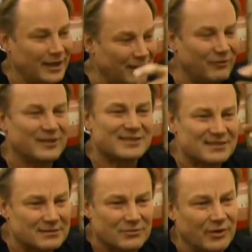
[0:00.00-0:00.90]
if
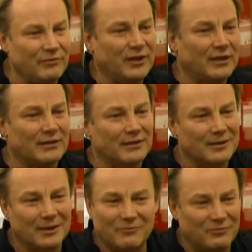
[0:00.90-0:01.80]
it's terrific,
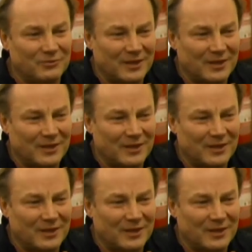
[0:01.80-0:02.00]
if